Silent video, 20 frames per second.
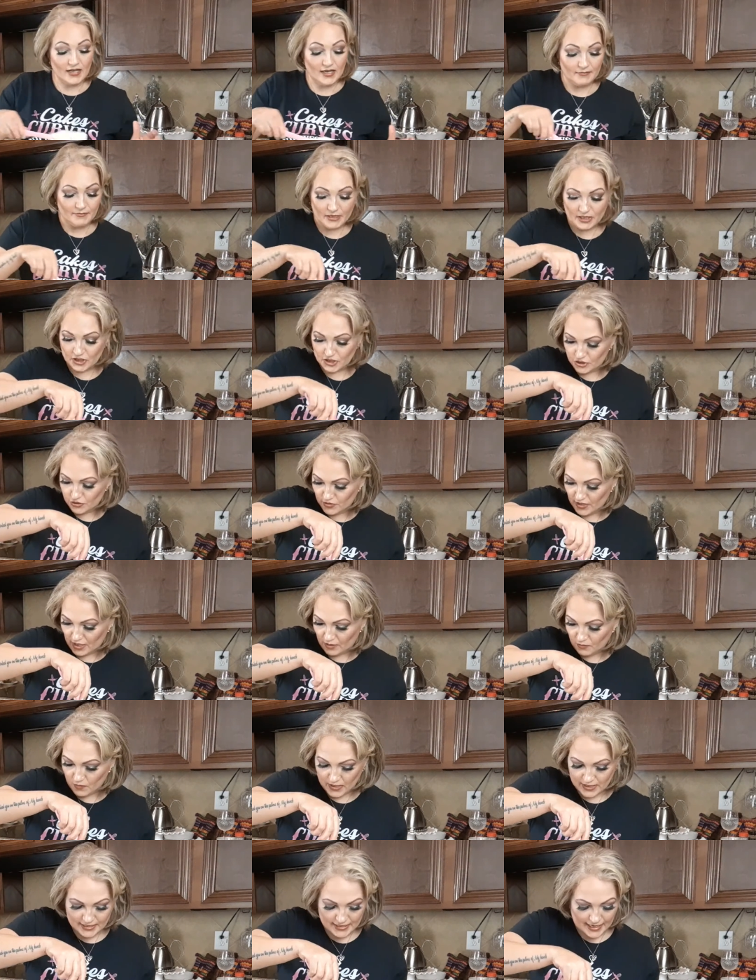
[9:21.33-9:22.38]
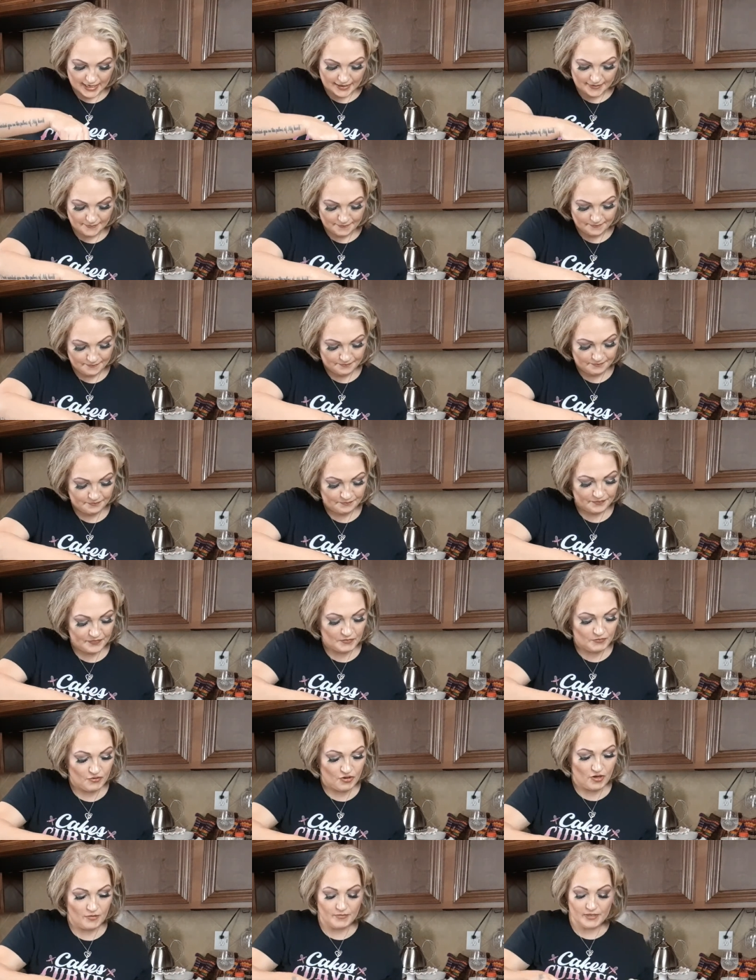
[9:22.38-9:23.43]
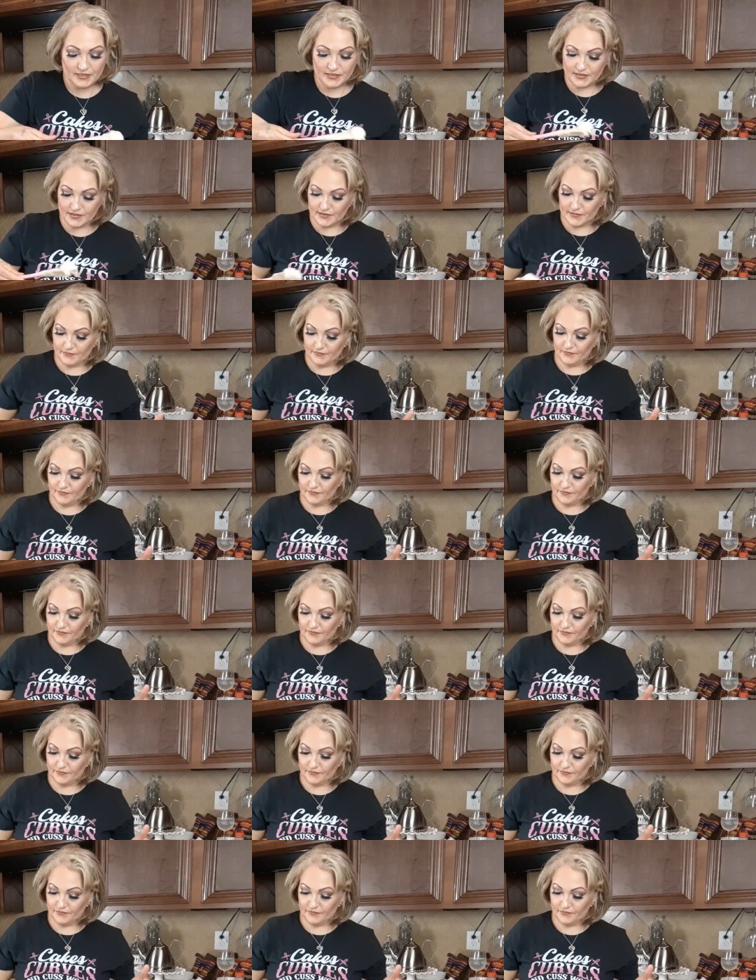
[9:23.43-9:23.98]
I'm going to do that one day. Promise?